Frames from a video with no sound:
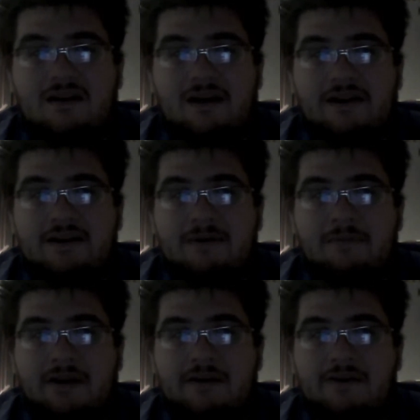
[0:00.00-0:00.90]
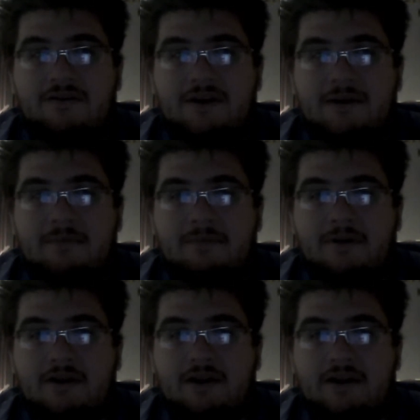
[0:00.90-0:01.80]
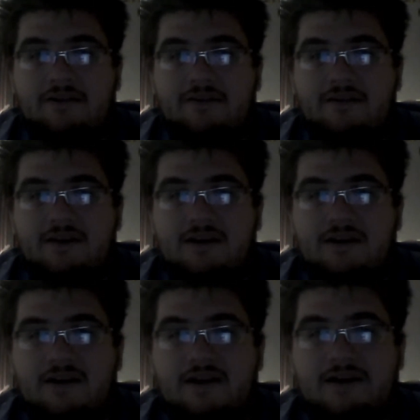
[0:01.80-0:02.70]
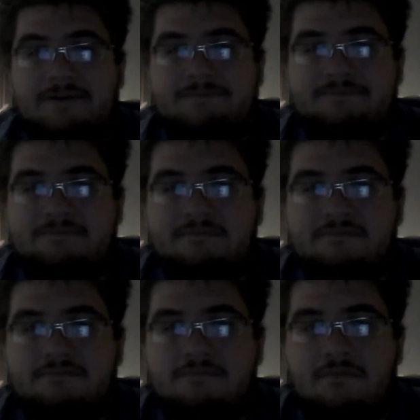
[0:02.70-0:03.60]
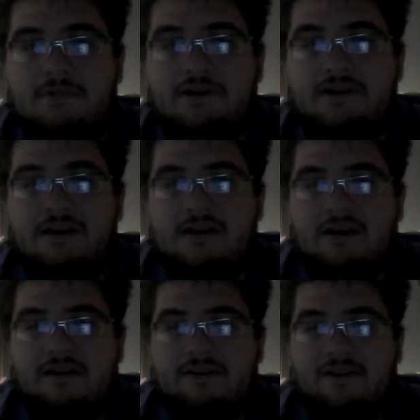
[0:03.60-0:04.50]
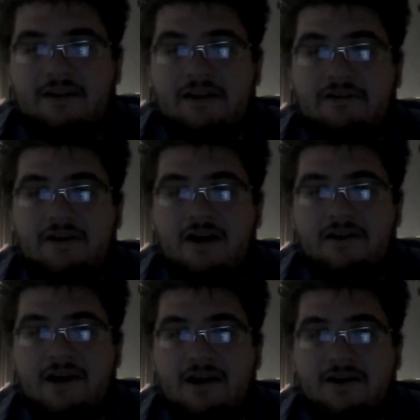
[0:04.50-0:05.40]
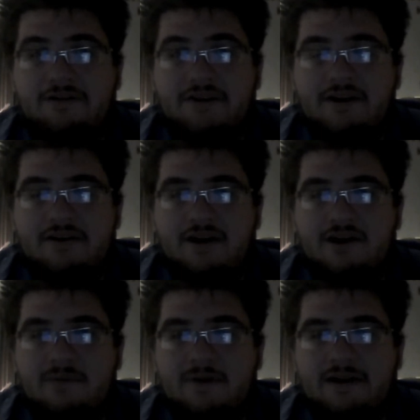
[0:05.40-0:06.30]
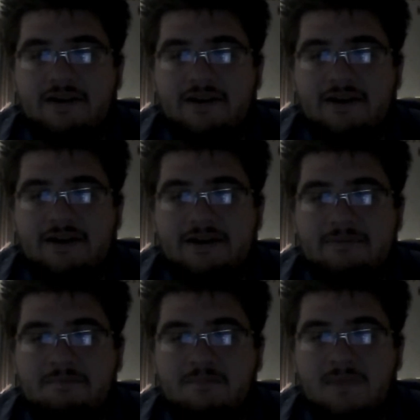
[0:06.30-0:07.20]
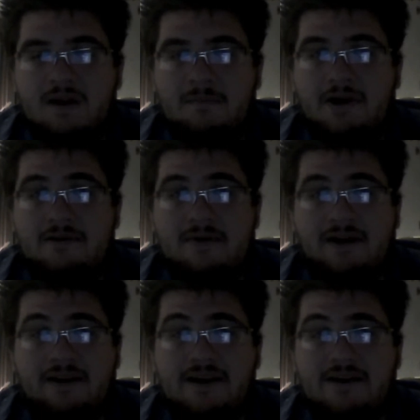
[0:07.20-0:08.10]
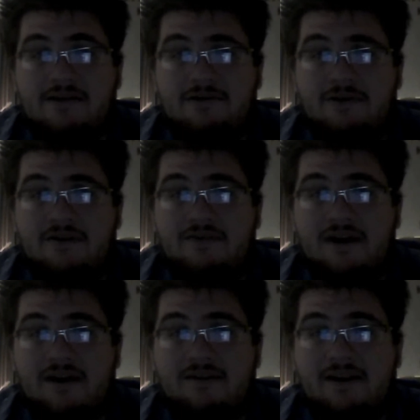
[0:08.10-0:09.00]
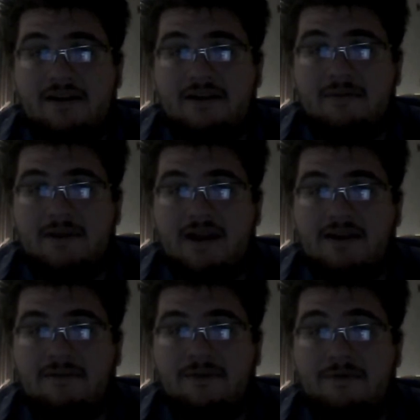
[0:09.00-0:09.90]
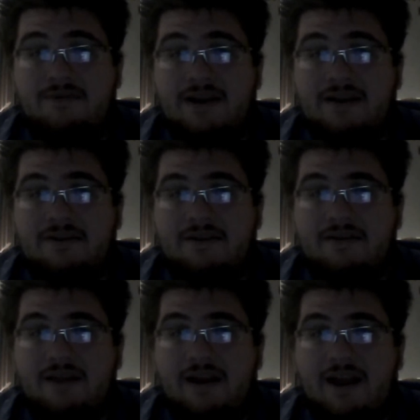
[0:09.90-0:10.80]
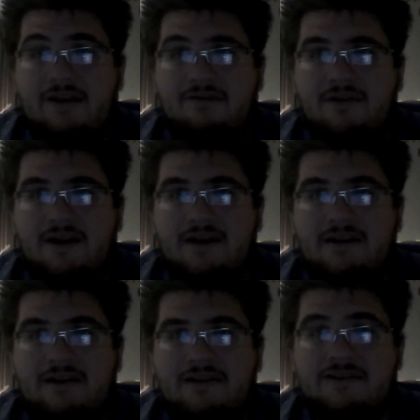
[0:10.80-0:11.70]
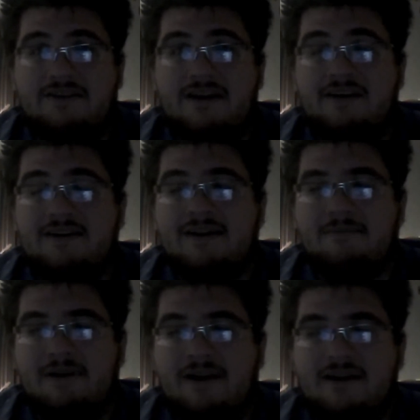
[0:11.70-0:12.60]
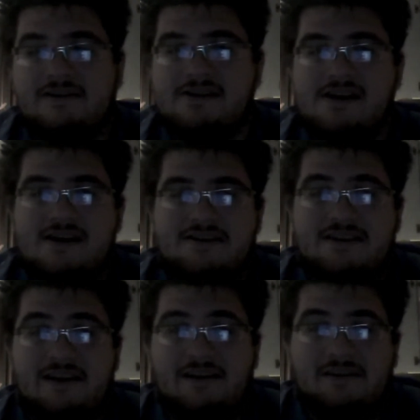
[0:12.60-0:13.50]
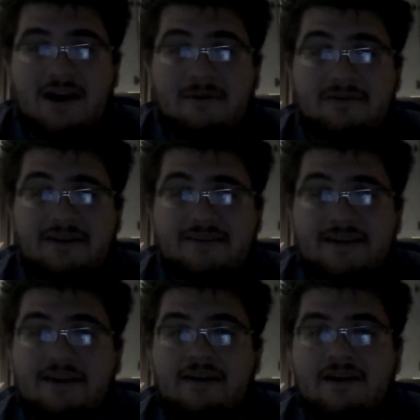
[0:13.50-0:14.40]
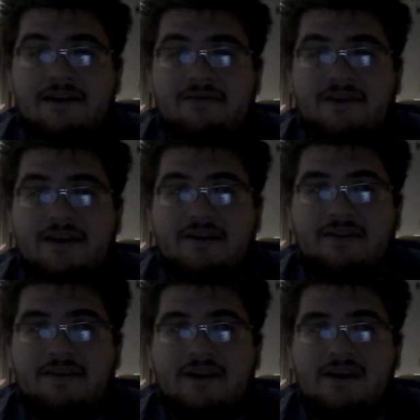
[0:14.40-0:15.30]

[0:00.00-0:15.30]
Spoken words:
ended up getting over him pretty easily. But so all in all, it was a good tournament. Buddy of mine, Kiko 25, he ended up taking 15th, and they gave there's 110 players, so that top 16 got invites.